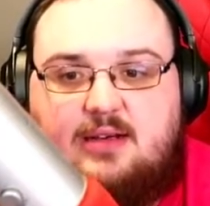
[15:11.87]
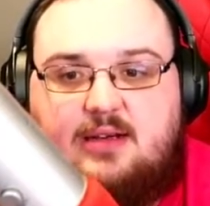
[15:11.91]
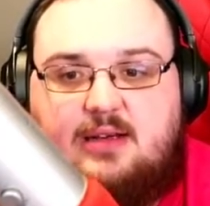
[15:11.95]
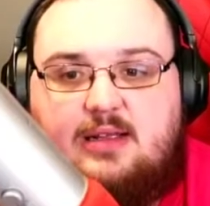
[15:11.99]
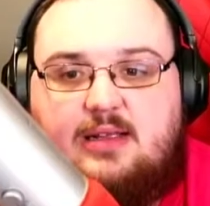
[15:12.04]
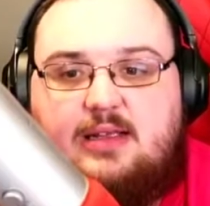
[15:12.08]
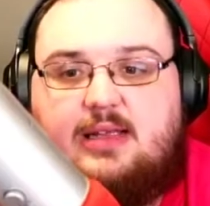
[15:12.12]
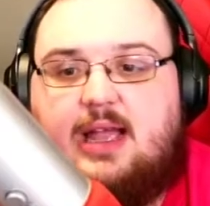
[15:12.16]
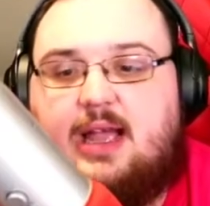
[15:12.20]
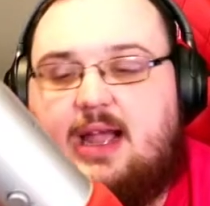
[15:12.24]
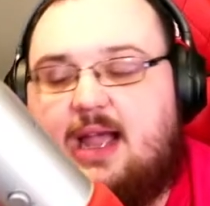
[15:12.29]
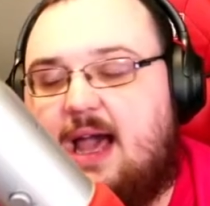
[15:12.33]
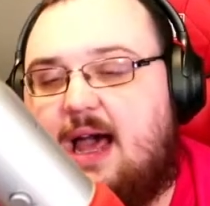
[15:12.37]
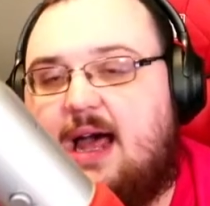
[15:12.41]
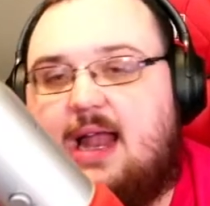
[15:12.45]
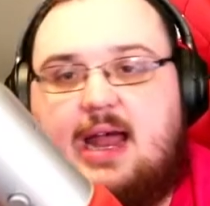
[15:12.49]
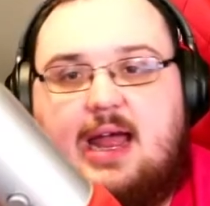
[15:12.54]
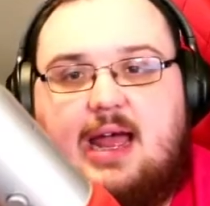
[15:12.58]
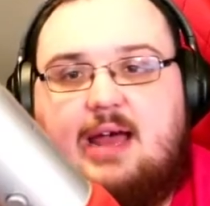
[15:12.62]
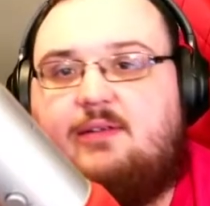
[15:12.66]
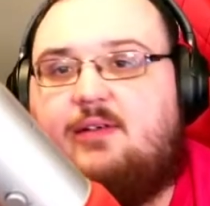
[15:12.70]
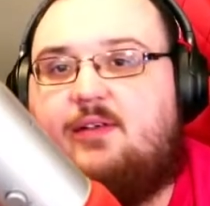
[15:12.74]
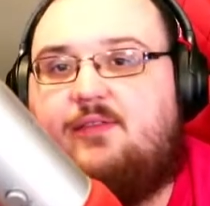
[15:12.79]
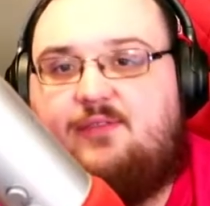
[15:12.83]
you got to
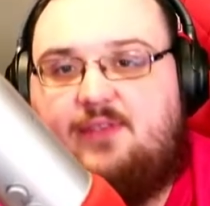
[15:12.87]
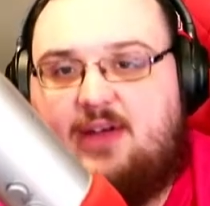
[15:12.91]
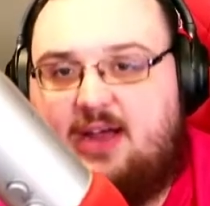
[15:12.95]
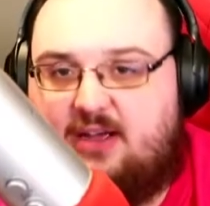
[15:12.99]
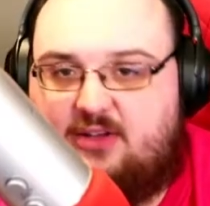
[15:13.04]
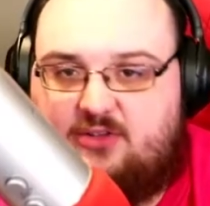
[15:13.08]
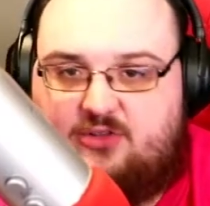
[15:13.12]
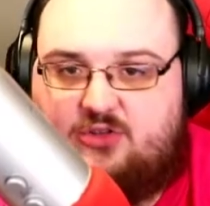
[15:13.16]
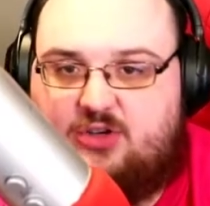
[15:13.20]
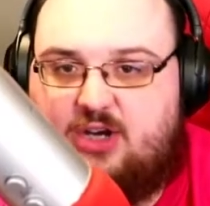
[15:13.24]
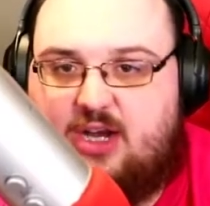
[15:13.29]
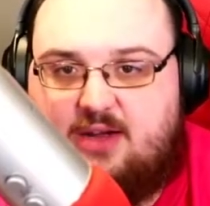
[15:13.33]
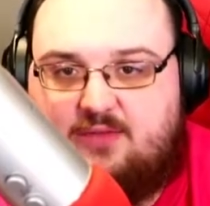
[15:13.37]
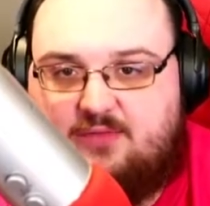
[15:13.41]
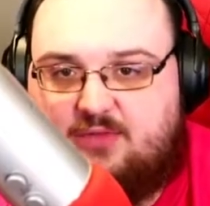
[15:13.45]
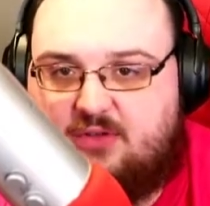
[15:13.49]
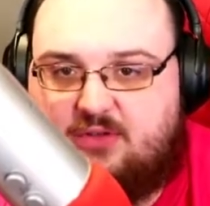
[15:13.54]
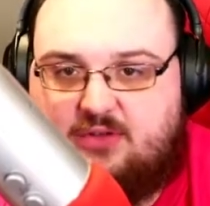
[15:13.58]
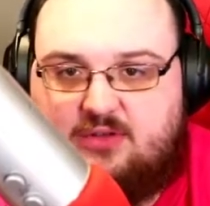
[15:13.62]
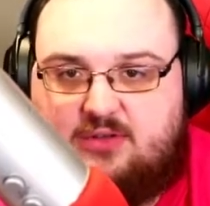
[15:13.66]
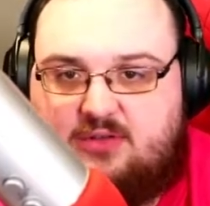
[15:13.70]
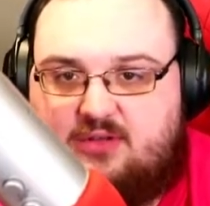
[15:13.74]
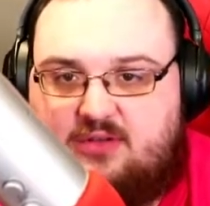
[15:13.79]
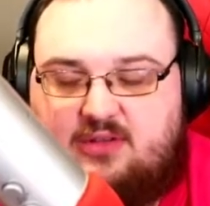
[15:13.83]
have a fast
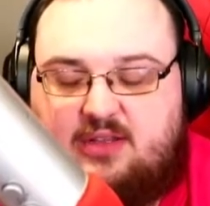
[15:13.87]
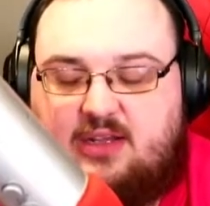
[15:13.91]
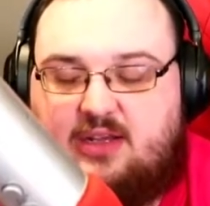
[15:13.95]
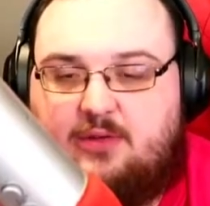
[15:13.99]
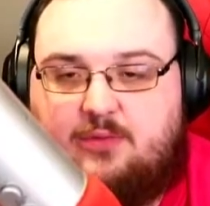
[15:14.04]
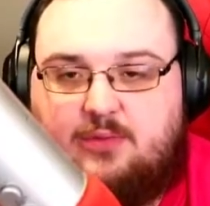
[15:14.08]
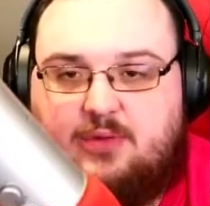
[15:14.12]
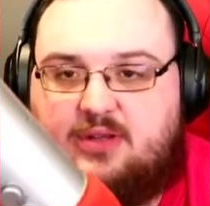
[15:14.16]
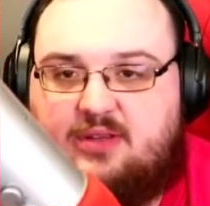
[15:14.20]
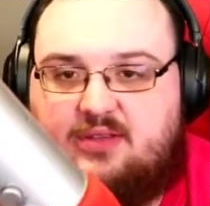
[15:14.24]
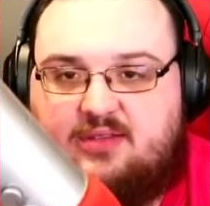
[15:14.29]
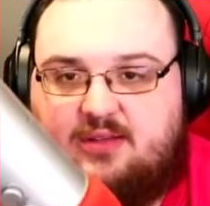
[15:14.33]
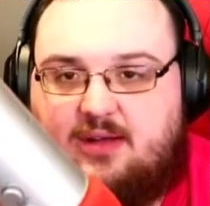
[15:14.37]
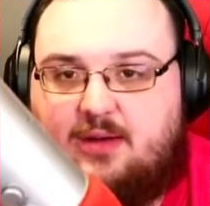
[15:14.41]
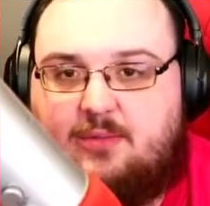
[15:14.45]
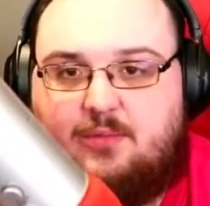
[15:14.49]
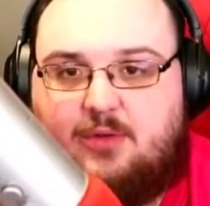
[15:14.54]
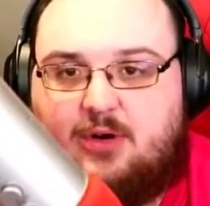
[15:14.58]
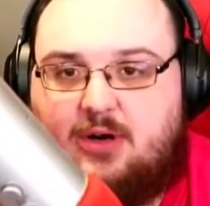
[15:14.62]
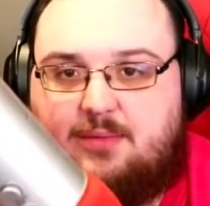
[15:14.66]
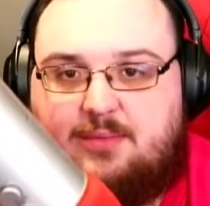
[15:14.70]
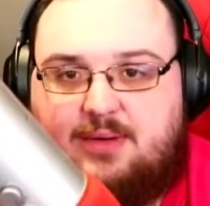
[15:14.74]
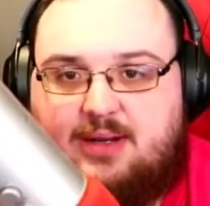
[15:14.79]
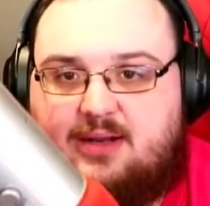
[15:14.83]
travel sequence
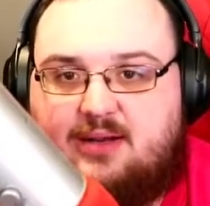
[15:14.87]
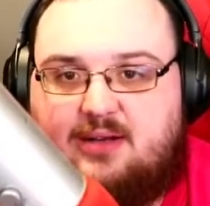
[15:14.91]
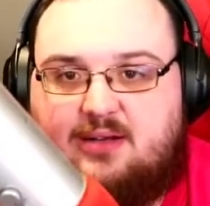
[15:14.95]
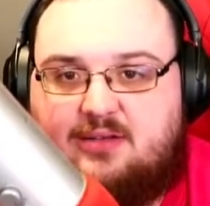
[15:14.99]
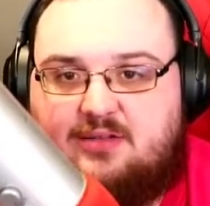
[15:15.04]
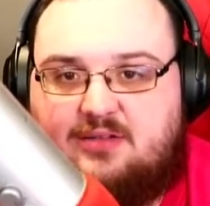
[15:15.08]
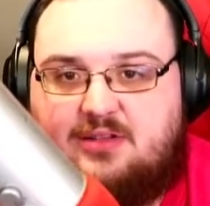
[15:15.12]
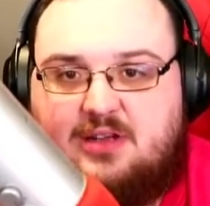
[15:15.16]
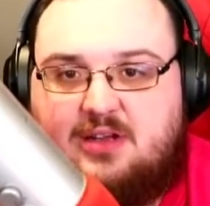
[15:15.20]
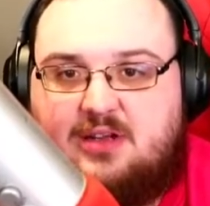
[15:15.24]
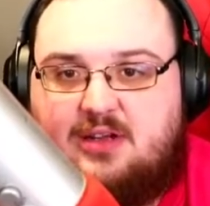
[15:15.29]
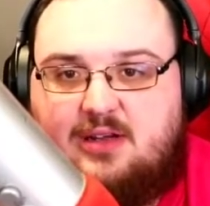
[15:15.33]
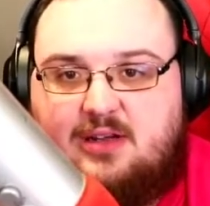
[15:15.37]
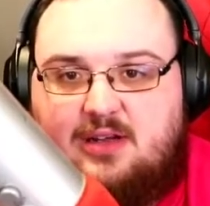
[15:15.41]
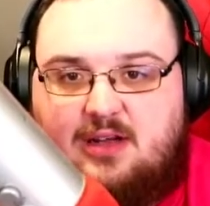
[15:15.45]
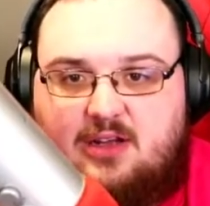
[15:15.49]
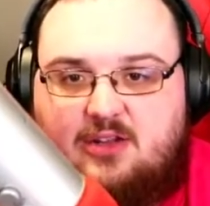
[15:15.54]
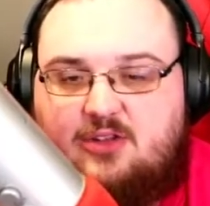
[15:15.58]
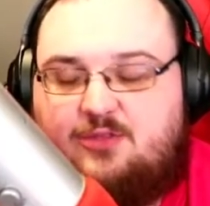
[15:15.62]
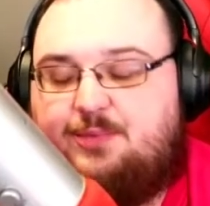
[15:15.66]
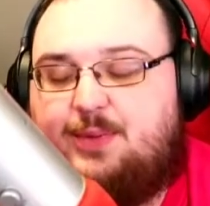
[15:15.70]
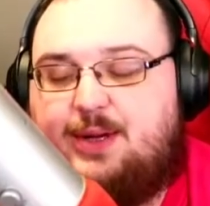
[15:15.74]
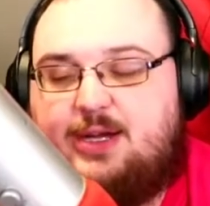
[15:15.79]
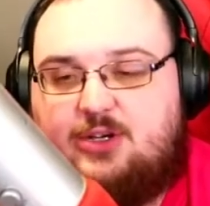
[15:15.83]
somewhere, because
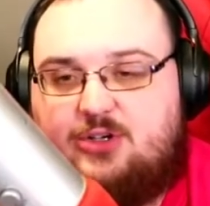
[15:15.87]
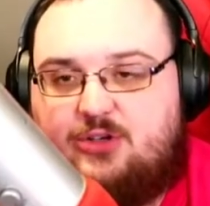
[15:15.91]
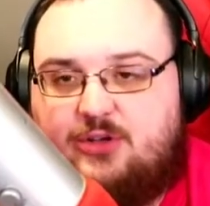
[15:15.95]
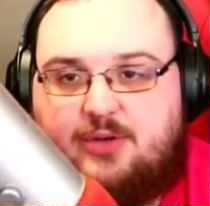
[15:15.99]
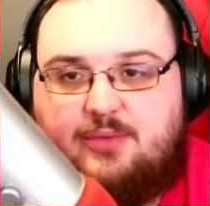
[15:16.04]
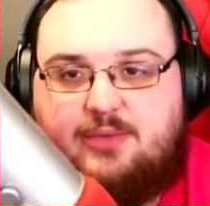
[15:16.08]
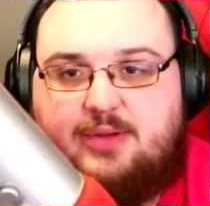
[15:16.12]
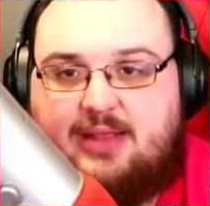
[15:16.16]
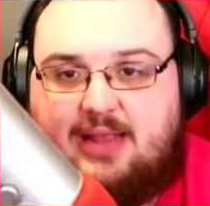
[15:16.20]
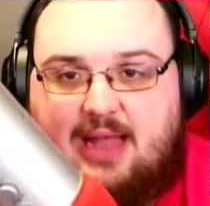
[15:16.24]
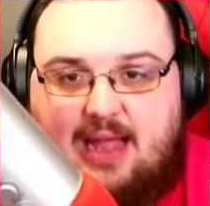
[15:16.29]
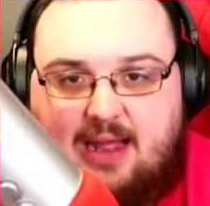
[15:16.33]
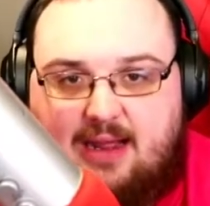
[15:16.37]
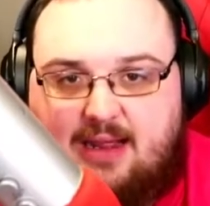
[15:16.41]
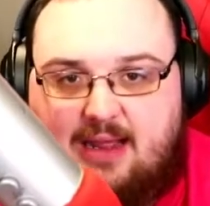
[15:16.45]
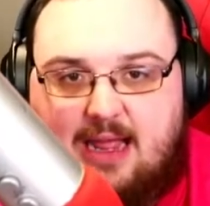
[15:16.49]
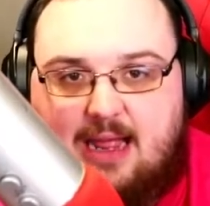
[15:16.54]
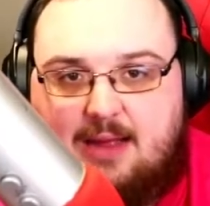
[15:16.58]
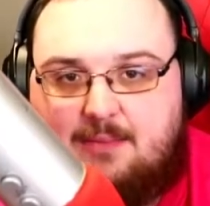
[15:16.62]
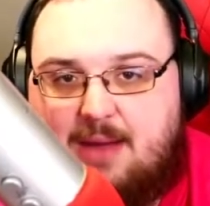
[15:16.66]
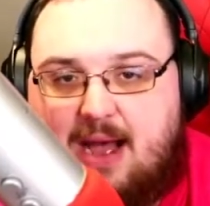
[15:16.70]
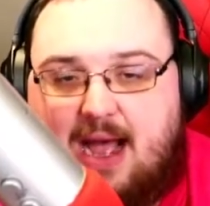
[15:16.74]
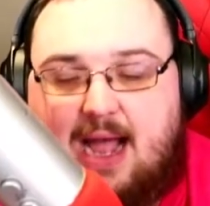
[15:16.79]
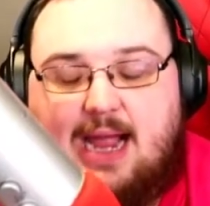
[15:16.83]
especially with that
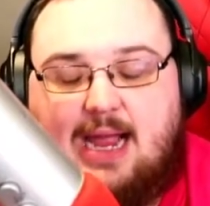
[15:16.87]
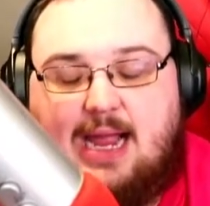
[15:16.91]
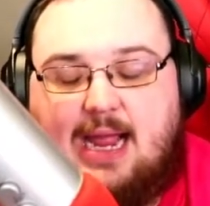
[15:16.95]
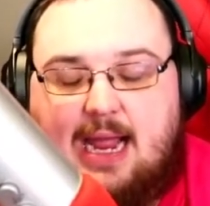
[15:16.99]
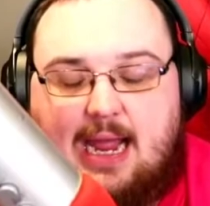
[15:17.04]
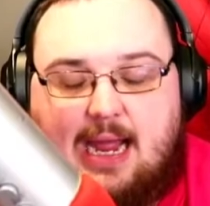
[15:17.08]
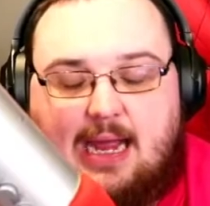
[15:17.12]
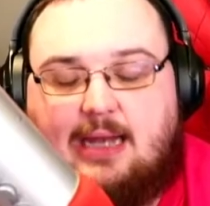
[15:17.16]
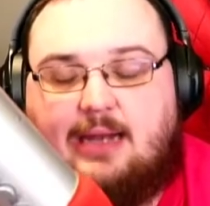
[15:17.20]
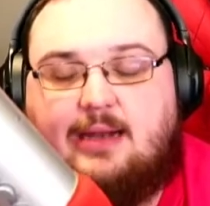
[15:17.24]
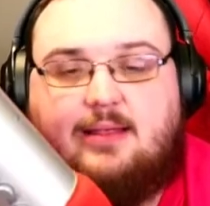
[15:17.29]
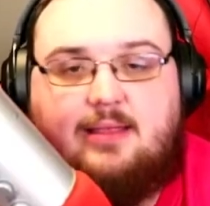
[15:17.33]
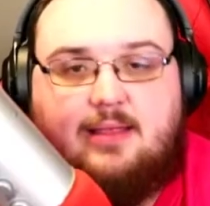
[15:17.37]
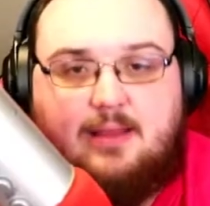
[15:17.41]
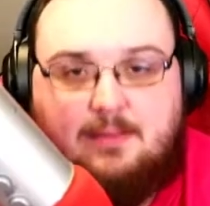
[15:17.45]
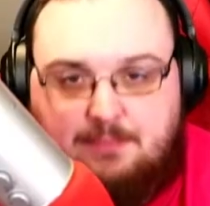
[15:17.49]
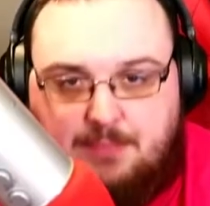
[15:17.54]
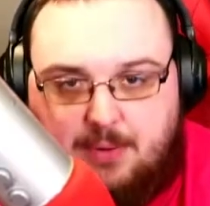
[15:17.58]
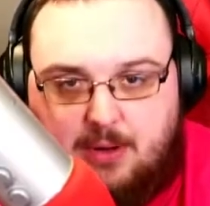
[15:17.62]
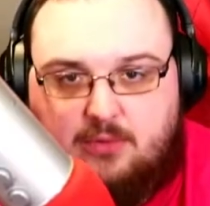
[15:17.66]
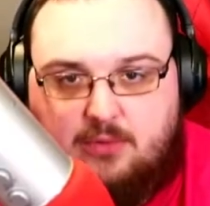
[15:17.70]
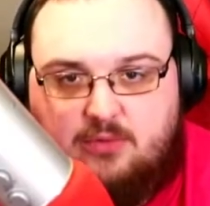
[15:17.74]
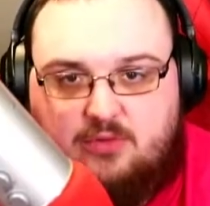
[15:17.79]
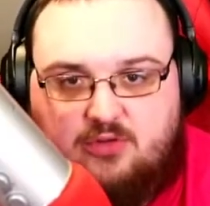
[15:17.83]
game, I hated the
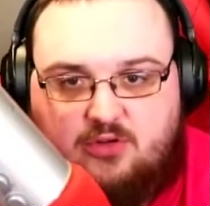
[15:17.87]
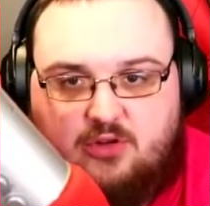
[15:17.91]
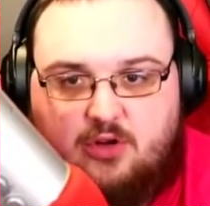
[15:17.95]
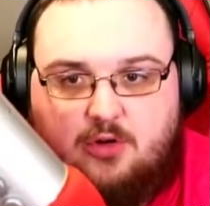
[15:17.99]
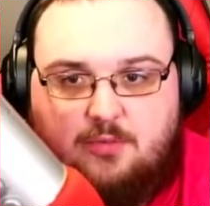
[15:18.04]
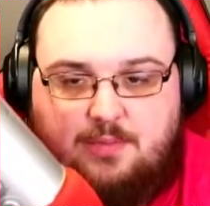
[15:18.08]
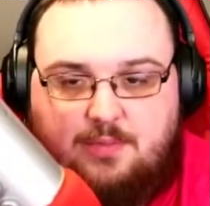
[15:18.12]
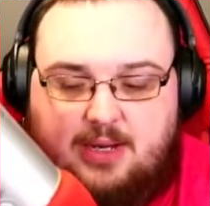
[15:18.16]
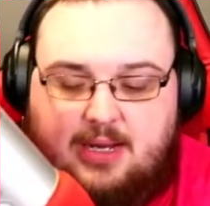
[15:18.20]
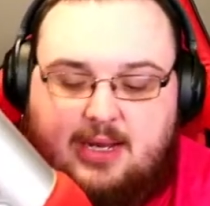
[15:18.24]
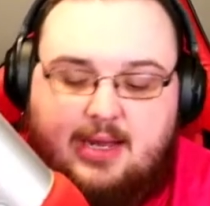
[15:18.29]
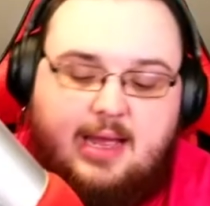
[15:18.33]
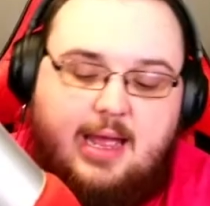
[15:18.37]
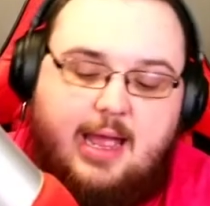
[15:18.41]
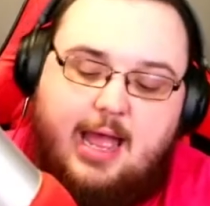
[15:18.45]
boat, Soapy.